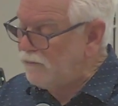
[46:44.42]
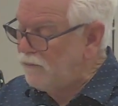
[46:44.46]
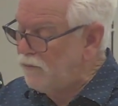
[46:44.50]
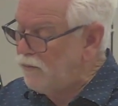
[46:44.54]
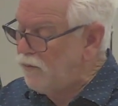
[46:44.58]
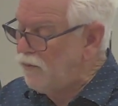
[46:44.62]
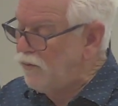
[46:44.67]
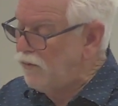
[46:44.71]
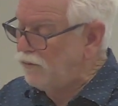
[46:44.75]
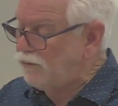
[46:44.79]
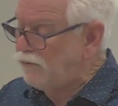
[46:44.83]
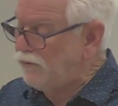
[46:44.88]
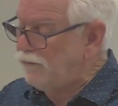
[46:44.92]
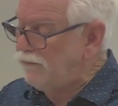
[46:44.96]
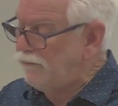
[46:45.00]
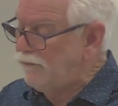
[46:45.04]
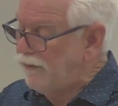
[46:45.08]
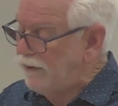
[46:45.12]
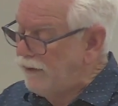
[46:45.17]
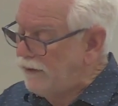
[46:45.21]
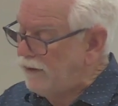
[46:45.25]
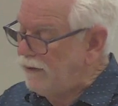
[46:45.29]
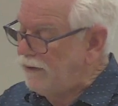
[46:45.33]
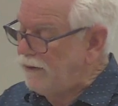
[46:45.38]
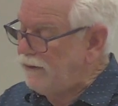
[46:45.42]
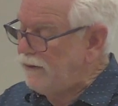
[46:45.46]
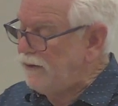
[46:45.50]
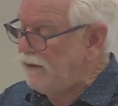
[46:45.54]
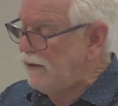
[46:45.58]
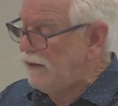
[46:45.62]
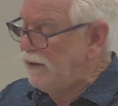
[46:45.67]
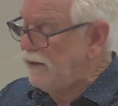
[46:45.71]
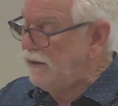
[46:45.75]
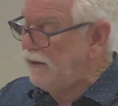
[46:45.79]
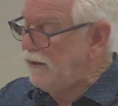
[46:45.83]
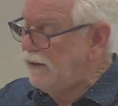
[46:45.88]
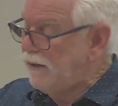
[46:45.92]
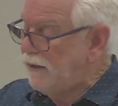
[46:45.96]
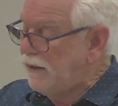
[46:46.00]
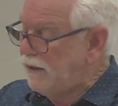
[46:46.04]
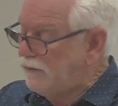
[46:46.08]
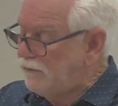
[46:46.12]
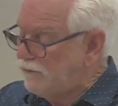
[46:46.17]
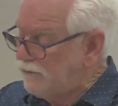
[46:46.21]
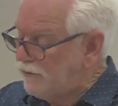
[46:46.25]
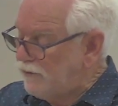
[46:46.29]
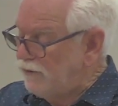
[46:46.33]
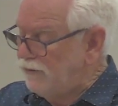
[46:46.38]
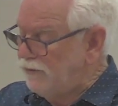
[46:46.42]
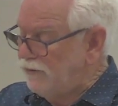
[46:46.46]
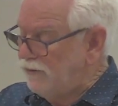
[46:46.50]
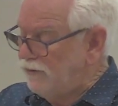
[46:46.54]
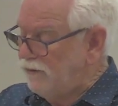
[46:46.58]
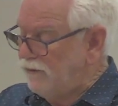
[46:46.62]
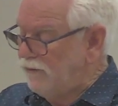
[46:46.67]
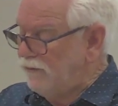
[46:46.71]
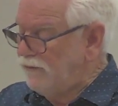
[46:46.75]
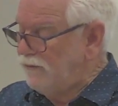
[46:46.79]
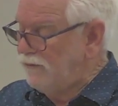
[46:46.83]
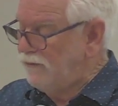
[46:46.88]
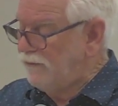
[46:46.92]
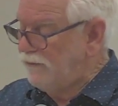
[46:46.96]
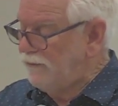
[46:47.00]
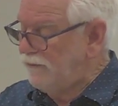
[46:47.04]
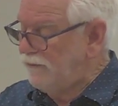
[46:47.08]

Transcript: more to me and to you.